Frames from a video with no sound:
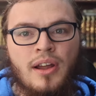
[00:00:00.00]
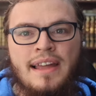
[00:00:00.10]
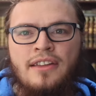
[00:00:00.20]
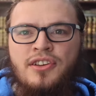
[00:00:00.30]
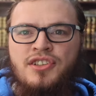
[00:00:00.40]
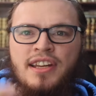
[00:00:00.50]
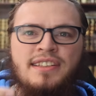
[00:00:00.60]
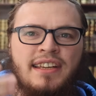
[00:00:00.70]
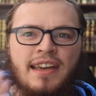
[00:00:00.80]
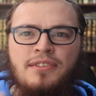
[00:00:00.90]
allow the jinn
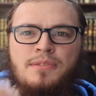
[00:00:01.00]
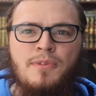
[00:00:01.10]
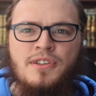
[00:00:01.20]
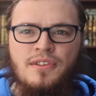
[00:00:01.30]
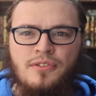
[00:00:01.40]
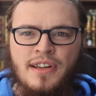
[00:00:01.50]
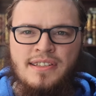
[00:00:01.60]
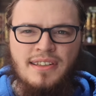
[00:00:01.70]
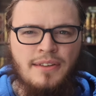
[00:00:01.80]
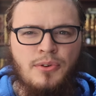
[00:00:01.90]
to give this person
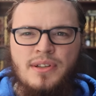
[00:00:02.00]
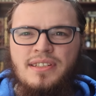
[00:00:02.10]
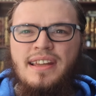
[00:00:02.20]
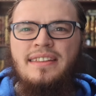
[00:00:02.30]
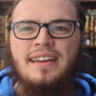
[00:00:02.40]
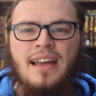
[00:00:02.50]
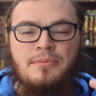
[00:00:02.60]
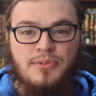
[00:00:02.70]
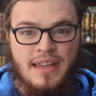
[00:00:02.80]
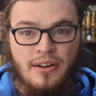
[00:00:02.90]
risk. Of course, nothing
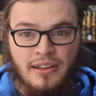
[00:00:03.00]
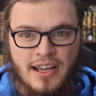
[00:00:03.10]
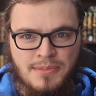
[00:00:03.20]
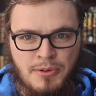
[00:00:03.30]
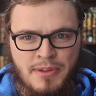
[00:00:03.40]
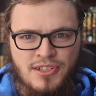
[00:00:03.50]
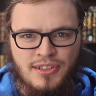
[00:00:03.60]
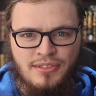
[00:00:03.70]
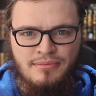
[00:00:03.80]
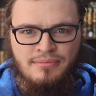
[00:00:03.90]
comes without Allah's
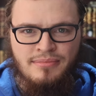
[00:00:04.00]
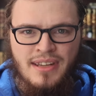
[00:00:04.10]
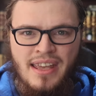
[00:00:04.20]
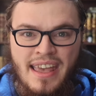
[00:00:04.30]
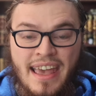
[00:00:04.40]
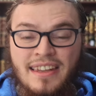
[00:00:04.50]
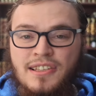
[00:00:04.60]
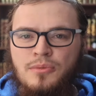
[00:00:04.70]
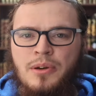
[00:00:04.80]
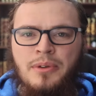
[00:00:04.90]
permission. And
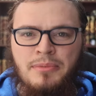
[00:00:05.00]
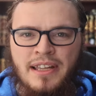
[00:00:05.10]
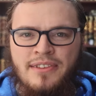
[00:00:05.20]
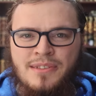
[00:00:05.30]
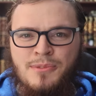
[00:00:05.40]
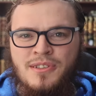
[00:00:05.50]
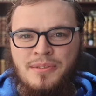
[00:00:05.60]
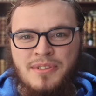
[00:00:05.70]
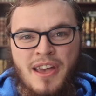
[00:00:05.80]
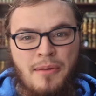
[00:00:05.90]
this is what we believe as
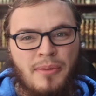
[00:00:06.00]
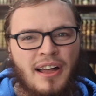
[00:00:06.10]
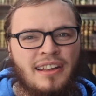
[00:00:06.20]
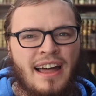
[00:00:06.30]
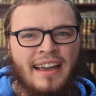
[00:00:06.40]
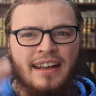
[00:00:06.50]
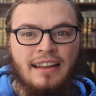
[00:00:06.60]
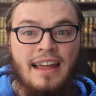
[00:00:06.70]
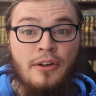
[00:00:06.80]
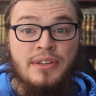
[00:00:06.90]
Muslims. But Allah can
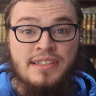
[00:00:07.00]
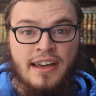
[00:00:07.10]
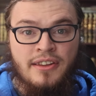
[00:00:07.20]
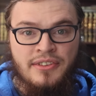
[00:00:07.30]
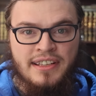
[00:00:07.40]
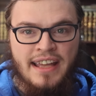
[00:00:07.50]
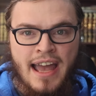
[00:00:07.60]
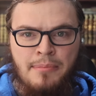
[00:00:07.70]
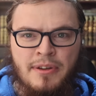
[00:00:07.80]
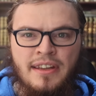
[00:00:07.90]
allow this other thing to
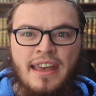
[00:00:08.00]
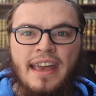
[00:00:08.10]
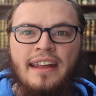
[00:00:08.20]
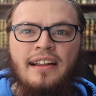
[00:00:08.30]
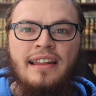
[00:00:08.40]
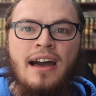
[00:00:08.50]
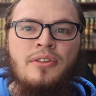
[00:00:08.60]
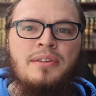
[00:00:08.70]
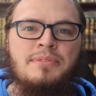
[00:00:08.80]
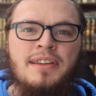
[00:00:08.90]
happen and
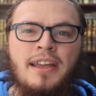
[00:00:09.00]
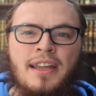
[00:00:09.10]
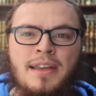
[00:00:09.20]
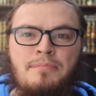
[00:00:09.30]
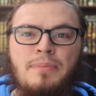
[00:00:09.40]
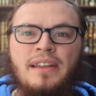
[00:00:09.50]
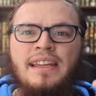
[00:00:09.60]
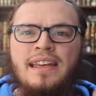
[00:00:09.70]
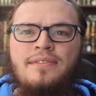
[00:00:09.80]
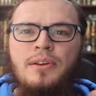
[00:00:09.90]
allow them to keep
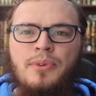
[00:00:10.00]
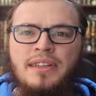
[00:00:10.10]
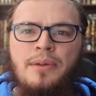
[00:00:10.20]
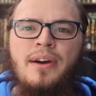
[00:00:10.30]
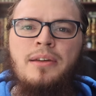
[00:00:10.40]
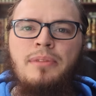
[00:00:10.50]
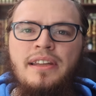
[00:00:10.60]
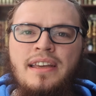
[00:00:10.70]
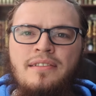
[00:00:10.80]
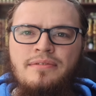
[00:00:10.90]
believing what they want to
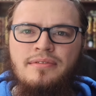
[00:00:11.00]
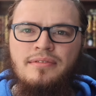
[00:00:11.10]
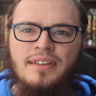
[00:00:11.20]
believe,